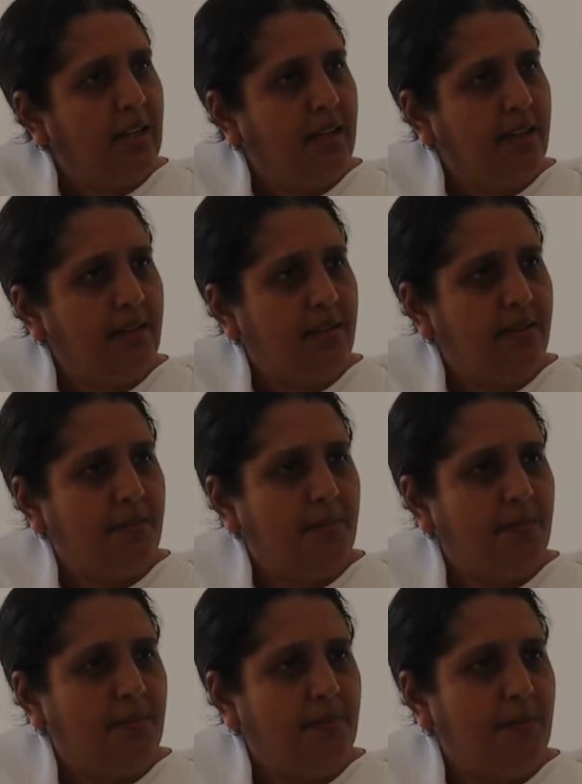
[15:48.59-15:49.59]

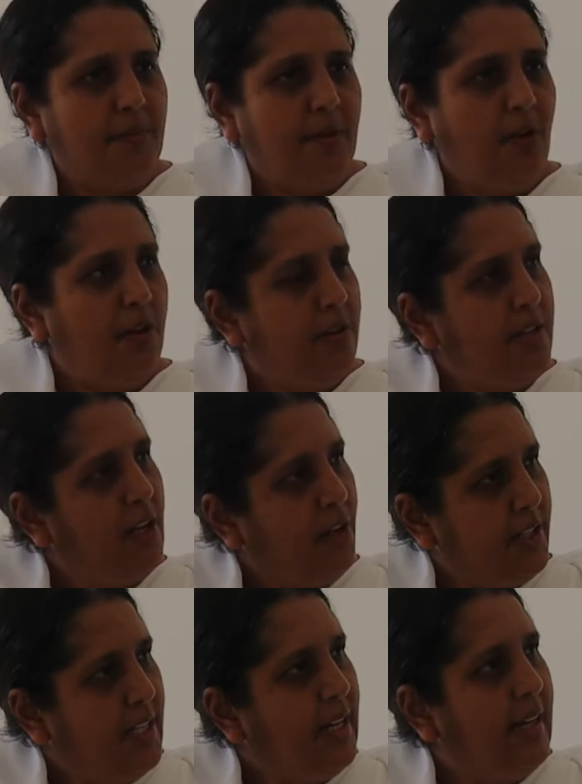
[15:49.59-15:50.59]

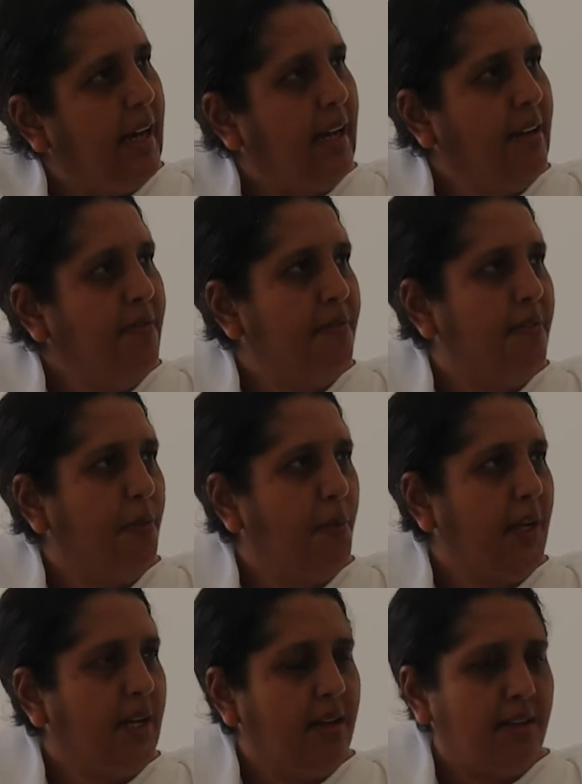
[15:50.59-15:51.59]
other life
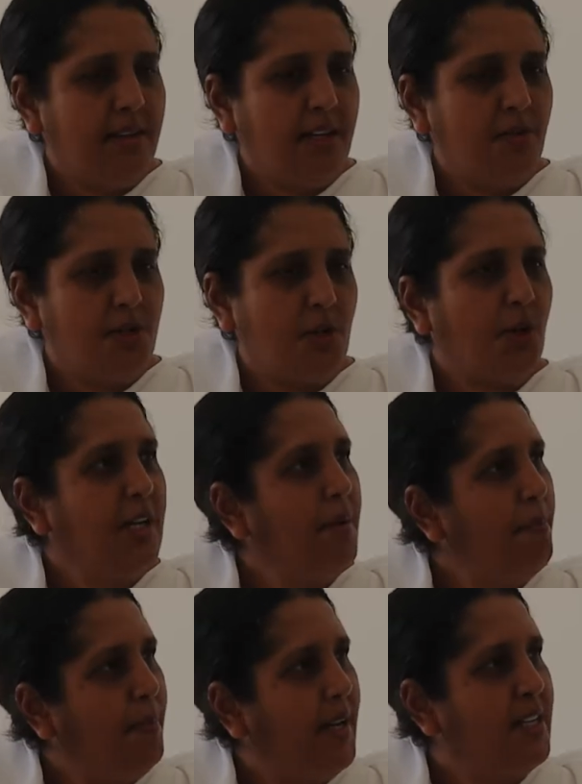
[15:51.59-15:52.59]
where there is
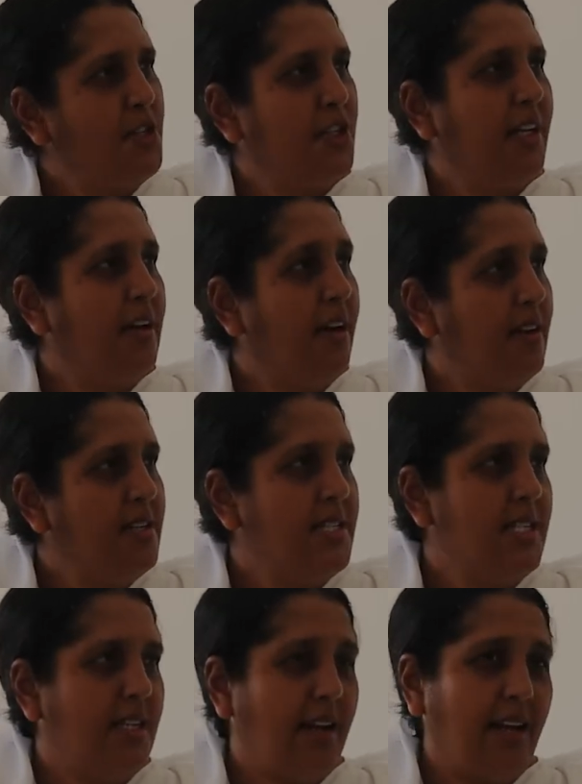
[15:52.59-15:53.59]
only pleasure and
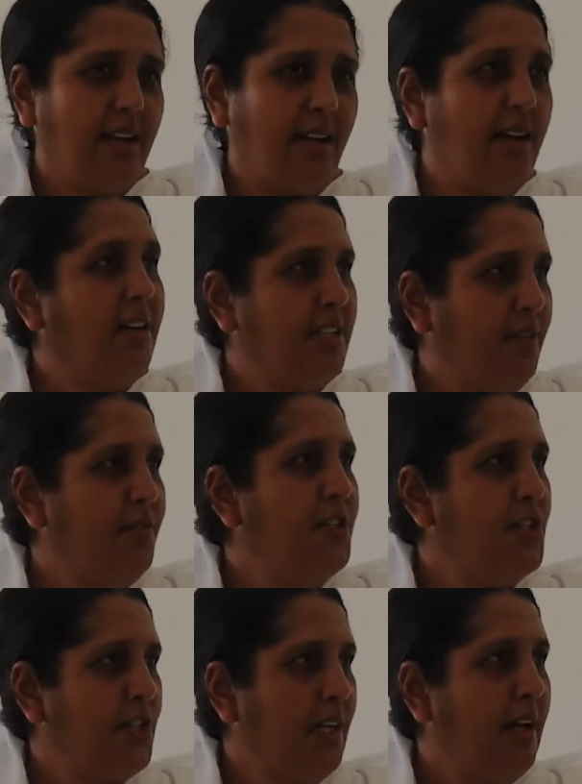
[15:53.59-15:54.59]
lust, like an
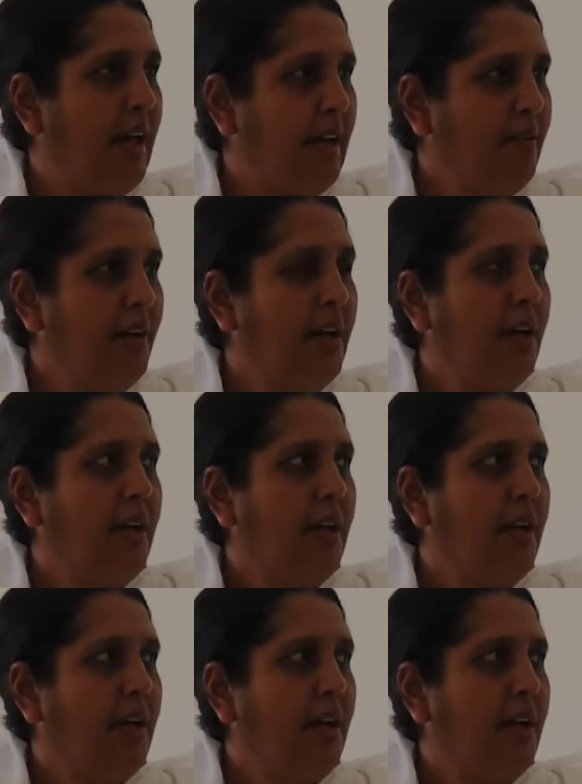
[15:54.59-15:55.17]
artificial life.